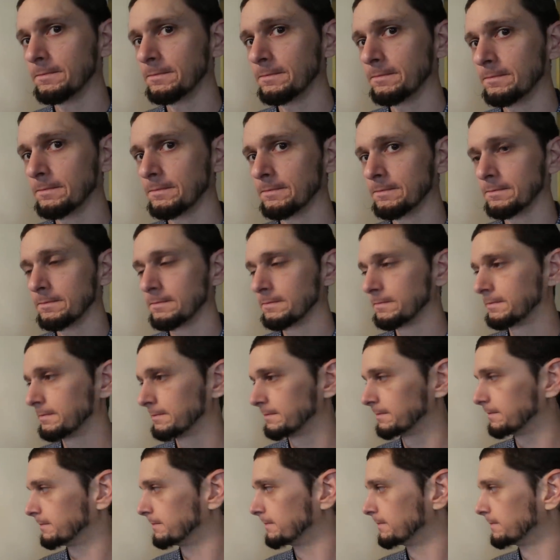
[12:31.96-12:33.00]

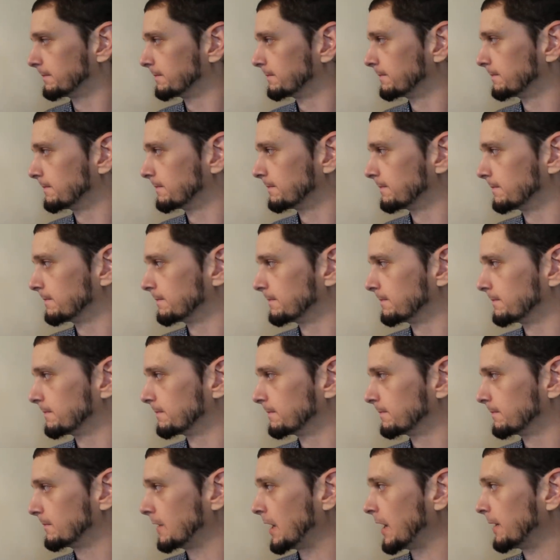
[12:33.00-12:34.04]

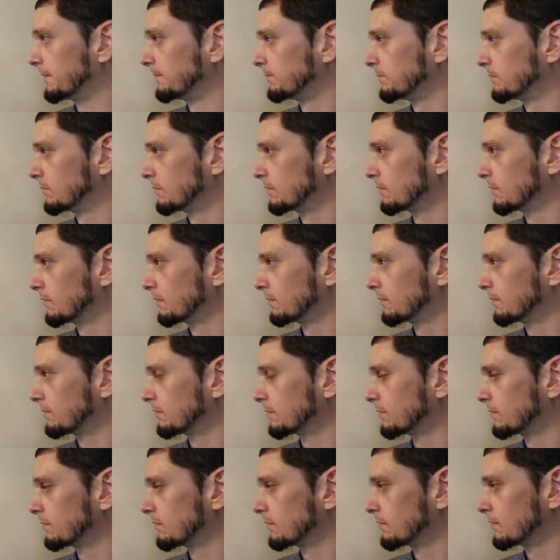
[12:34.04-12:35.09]

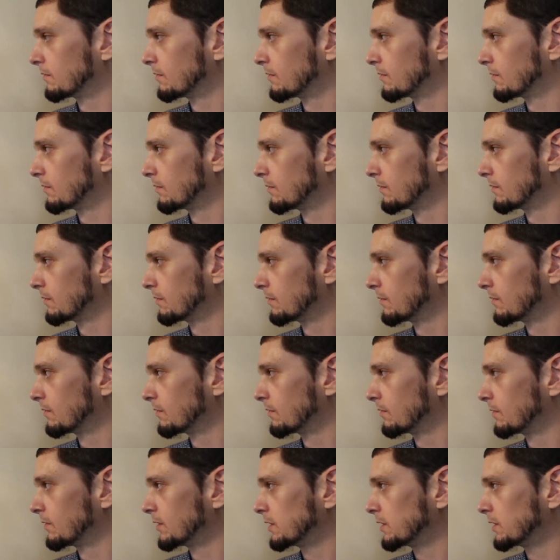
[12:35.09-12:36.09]
(not speaking)